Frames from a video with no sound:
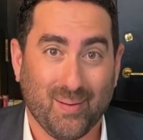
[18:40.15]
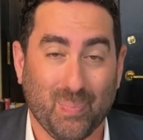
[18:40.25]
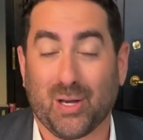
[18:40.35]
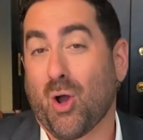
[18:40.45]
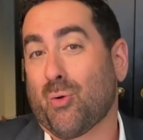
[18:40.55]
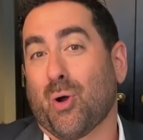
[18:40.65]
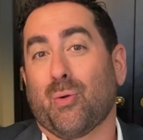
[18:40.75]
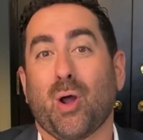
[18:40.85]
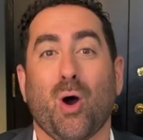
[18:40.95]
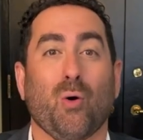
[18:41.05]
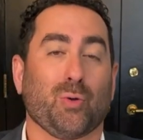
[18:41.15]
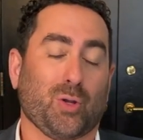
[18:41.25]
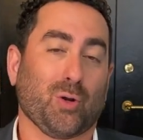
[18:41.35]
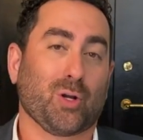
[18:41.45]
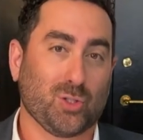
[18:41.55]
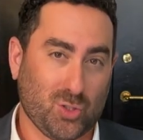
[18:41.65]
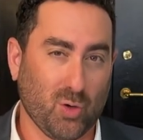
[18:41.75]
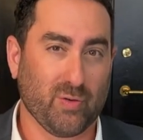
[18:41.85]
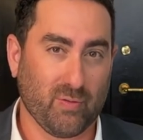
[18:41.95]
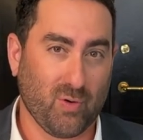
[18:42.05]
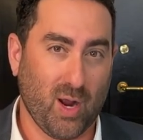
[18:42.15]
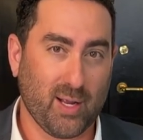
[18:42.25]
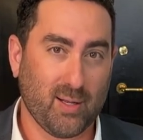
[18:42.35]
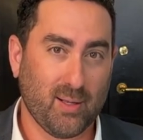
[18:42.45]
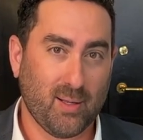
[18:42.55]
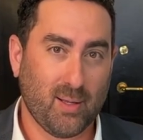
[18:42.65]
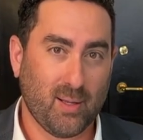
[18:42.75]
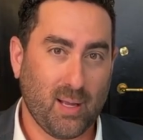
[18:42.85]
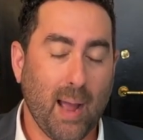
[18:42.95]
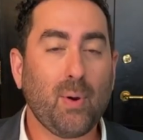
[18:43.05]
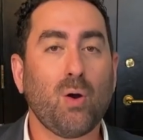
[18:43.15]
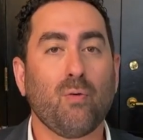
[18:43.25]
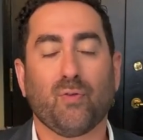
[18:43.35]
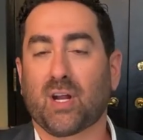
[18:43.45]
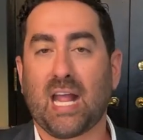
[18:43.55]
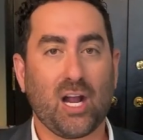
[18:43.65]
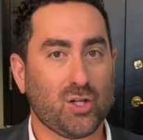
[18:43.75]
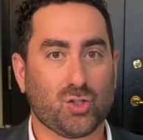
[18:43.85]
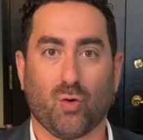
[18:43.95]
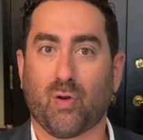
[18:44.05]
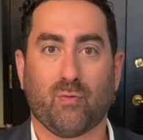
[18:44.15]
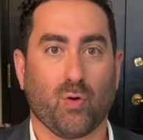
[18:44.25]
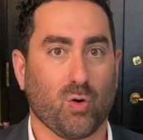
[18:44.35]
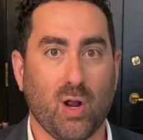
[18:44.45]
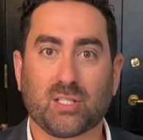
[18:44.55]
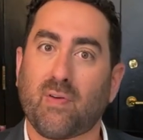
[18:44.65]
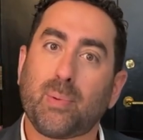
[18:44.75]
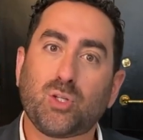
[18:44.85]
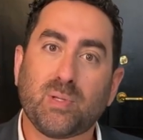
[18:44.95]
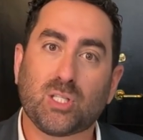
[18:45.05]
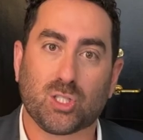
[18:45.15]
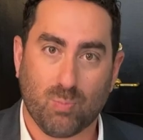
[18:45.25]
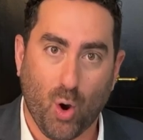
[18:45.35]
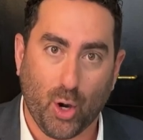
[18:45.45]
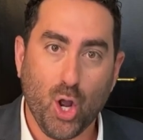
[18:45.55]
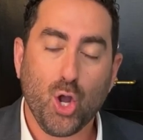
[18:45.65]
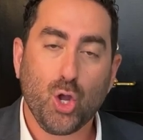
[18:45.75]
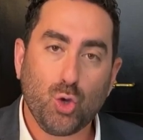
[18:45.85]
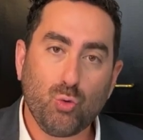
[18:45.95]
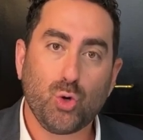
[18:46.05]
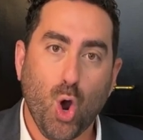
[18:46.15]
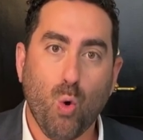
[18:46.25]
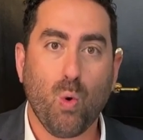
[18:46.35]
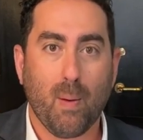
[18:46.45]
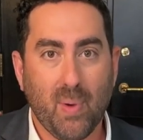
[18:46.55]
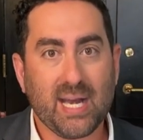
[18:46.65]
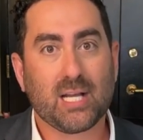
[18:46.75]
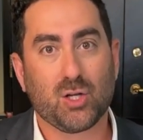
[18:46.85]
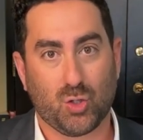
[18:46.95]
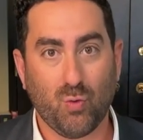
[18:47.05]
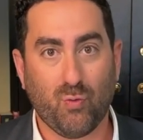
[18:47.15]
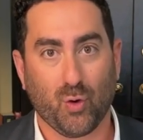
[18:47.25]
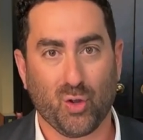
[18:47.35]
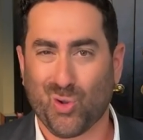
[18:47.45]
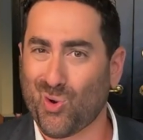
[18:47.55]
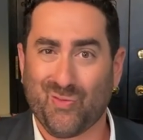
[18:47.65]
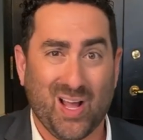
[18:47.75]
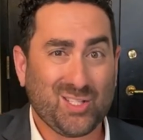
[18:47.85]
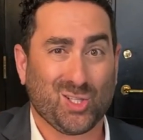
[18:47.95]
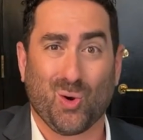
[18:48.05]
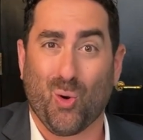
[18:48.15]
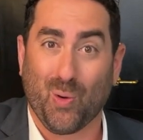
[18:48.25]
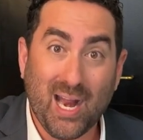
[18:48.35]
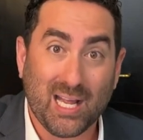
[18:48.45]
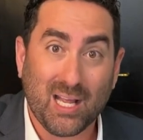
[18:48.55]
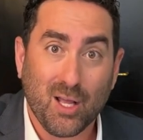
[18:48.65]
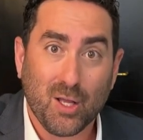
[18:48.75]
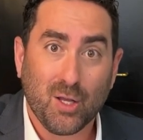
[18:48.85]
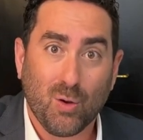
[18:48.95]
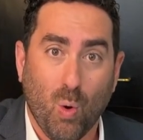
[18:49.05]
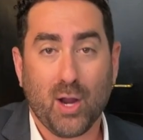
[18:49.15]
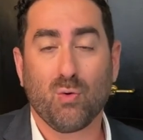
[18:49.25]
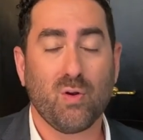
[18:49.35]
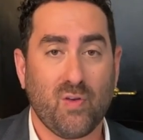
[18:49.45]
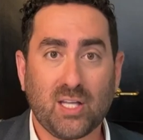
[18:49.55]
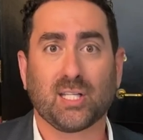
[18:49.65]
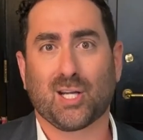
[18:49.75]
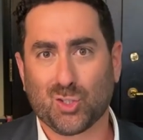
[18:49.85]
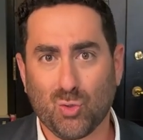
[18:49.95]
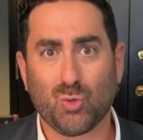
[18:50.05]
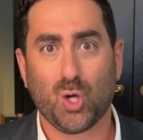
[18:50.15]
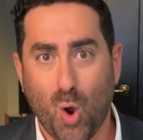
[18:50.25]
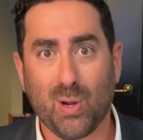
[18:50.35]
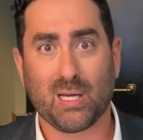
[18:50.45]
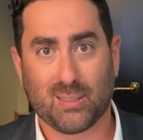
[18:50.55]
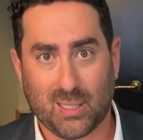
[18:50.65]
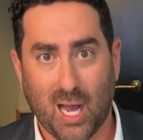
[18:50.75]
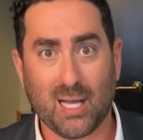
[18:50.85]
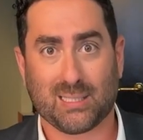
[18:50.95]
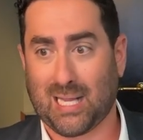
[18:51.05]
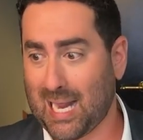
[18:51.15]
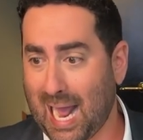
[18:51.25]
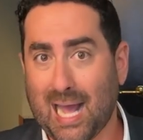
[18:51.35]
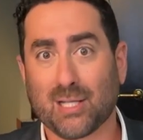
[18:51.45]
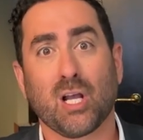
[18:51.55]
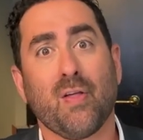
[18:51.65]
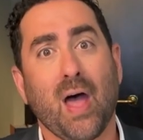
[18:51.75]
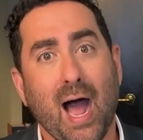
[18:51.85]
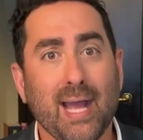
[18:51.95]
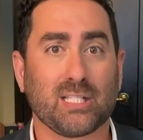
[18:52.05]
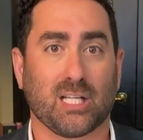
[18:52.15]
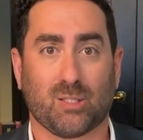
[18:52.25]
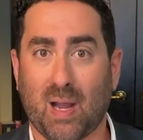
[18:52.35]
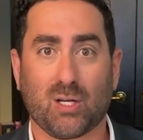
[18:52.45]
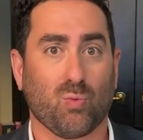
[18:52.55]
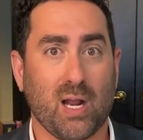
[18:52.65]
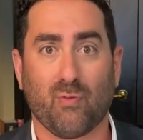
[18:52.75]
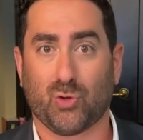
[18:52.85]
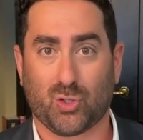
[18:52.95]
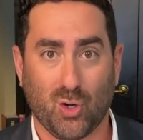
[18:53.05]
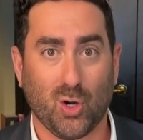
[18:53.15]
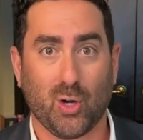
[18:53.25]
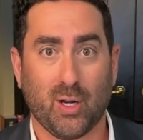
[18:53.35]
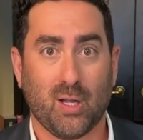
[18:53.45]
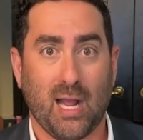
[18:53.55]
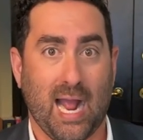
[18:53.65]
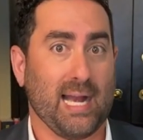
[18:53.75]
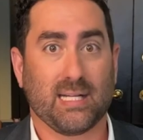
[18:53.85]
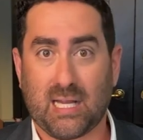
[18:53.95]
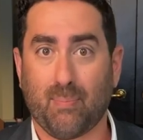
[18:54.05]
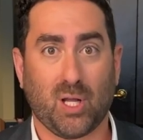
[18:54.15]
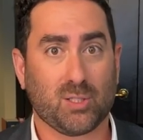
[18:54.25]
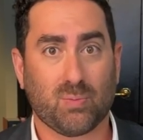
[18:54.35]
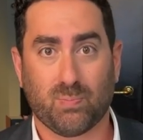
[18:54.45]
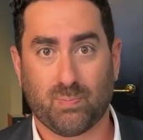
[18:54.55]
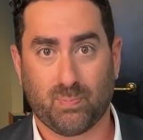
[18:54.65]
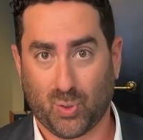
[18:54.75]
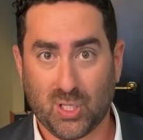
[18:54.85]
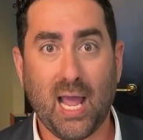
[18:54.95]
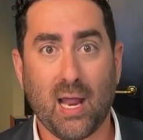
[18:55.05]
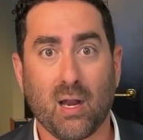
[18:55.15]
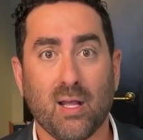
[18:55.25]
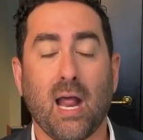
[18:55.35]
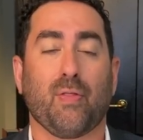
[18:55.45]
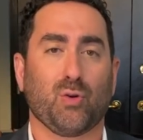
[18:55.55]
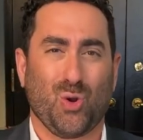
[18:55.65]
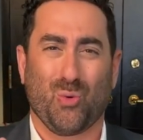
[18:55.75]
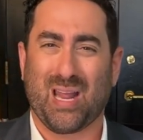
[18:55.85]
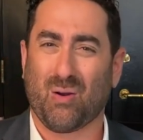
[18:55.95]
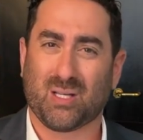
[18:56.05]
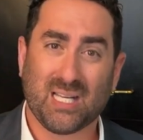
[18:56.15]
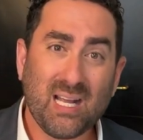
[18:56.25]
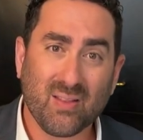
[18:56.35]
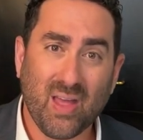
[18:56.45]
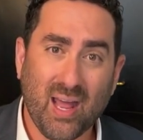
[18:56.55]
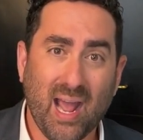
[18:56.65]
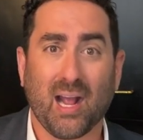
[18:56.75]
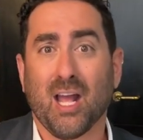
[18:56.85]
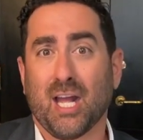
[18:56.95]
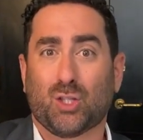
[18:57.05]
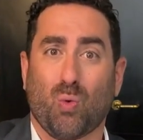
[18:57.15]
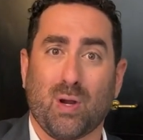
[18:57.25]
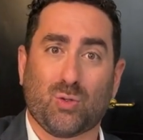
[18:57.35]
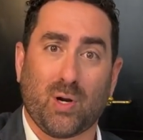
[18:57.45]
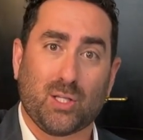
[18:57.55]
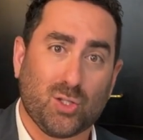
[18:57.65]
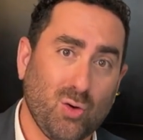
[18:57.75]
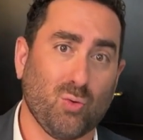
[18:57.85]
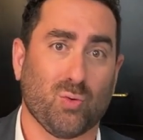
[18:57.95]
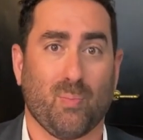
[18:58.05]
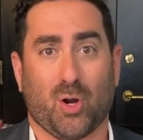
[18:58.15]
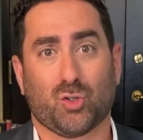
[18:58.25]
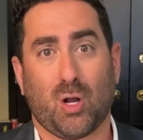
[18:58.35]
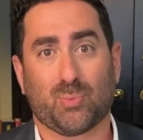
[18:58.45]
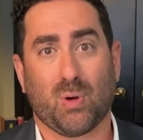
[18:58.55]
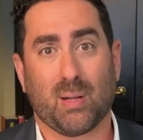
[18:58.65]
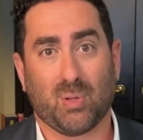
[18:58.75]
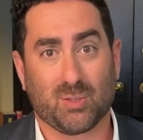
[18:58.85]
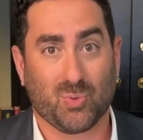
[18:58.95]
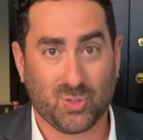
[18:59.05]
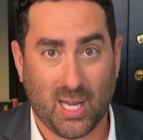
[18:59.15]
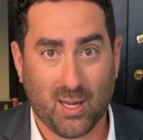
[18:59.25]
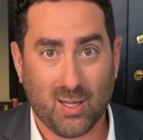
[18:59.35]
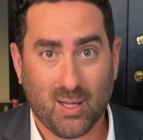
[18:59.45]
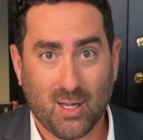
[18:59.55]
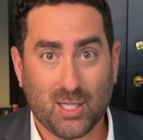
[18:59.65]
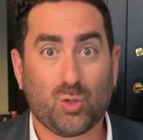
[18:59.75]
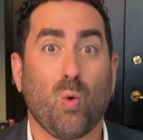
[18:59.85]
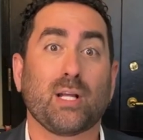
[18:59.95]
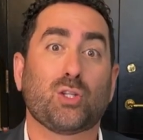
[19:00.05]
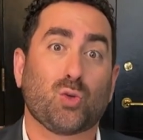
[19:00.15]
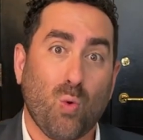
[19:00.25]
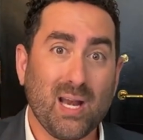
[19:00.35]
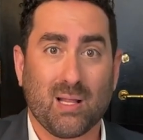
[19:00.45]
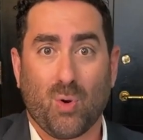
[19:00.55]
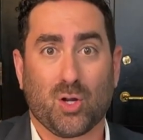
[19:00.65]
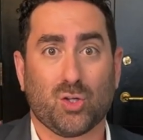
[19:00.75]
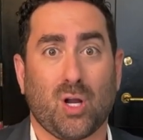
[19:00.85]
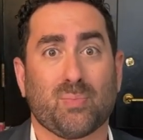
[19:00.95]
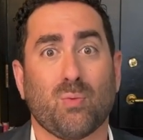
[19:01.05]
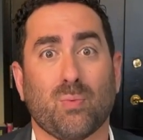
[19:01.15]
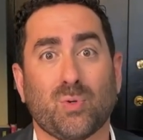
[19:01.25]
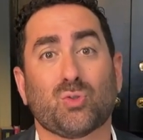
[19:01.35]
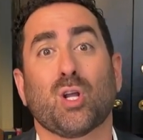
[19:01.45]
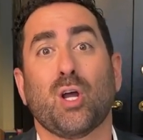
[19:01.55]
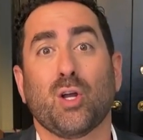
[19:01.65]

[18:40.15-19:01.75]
But no, you're conservative, right? How about forget conservative or aggressive? How about you be smart? You know what money can do for you. You're invested already. Why are you invested? Because you know it does and has the highest expected rate of return at a 10+%. Now, there's no guarantee to that. Heck, in 2022, the market dropped 20+%. In 2020, the market dropped almost